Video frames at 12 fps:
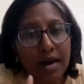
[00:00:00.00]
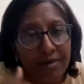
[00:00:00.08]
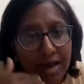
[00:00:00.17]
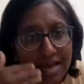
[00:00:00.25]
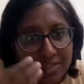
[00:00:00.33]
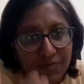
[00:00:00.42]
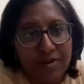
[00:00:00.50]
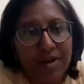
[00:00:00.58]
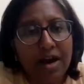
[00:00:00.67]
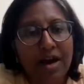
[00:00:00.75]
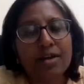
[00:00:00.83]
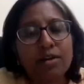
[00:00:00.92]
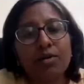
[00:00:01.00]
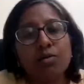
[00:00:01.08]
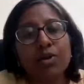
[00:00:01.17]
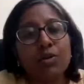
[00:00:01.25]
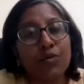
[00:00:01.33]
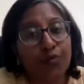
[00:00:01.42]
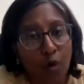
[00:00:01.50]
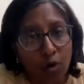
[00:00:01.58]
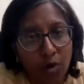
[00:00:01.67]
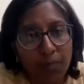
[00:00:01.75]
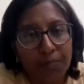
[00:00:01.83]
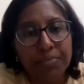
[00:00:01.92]
as we are going to
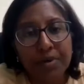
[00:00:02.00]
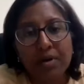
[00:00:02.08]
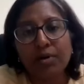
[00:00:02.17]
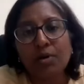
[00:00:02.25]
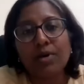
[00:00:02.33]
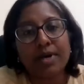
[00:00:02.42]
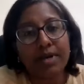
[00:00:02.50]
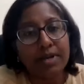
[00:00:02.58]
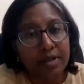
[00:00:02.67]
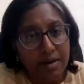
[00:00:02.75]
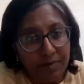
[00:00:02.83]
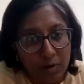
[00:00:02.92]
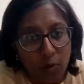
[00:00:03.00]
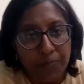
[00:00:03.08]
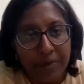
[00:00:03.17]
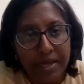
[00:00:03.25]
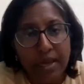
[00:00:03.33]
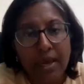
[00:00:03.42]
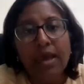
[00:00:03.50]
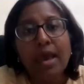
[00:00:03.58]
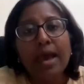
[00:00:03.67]
follow up your kid in our OPD,